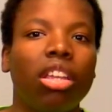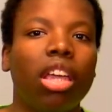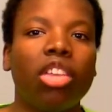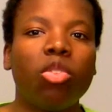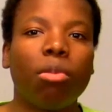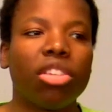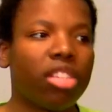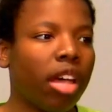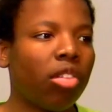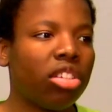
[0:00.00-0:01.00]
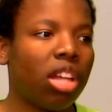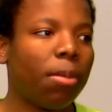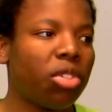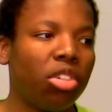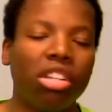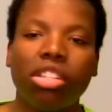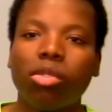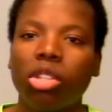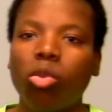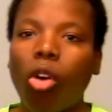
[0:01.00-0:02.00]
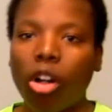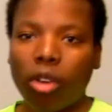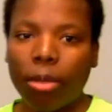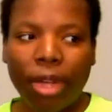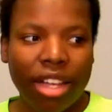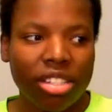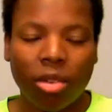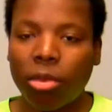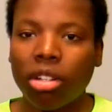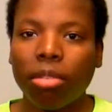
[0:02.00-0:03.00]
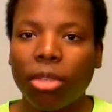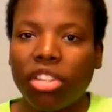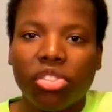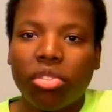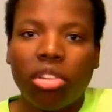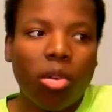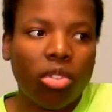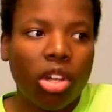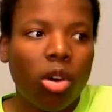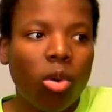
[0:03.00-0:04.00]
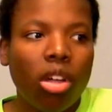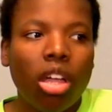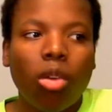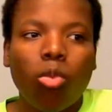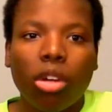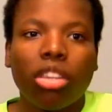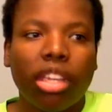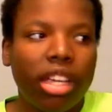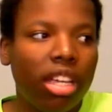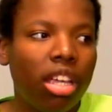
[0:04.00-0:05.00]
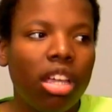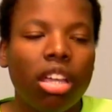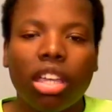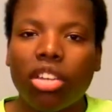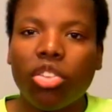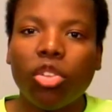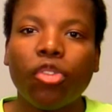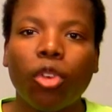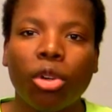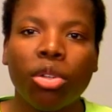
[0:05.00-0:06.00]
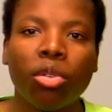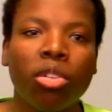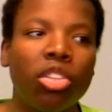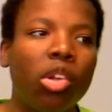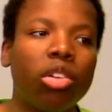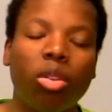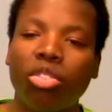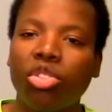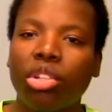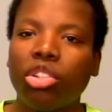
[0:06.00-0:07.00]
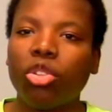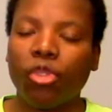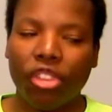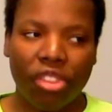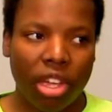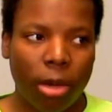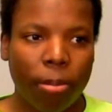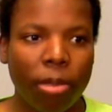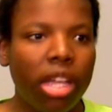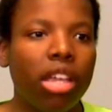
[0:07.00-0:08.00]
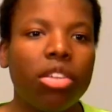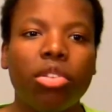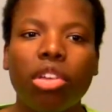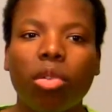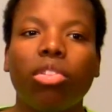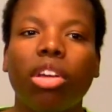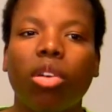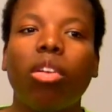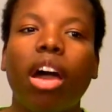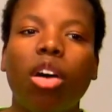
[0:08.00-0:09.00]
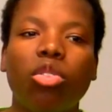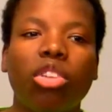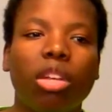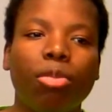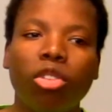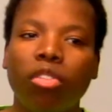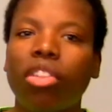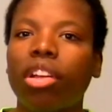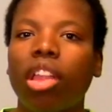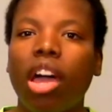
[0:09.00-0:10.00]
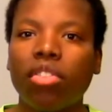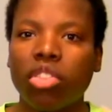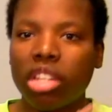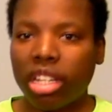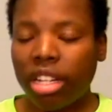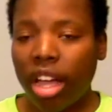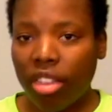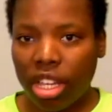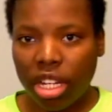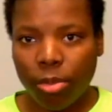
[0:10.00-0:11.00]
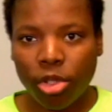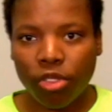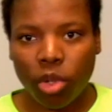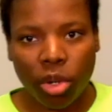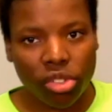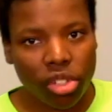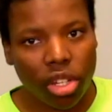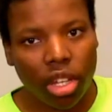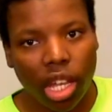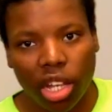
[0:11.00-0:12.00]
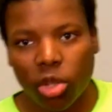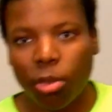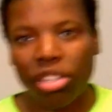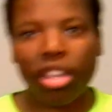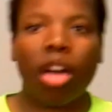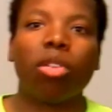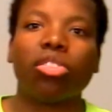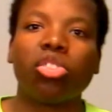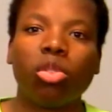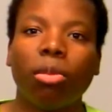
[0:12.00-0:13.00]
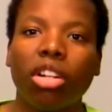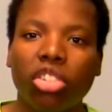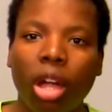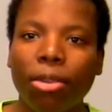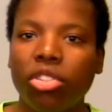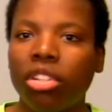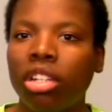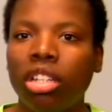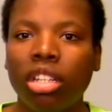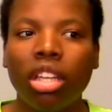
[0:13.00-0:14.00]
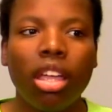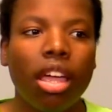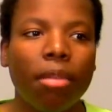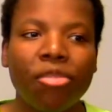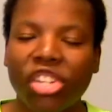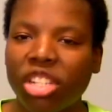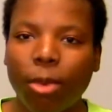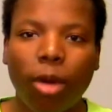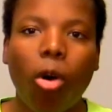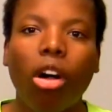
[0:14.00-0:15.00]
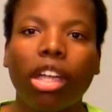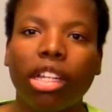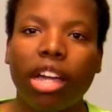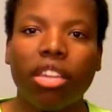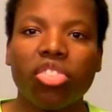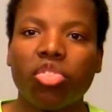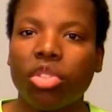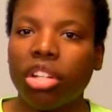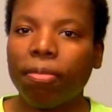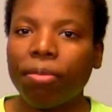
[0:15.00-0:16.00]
And you miss out on these opportunities when you walk right past someone because you don't know what they can do for you. You don't know what you can do for them. You don't know how you can improve their lives and how they can improve yours. And you miss out on too much opportunity just by walking down the street.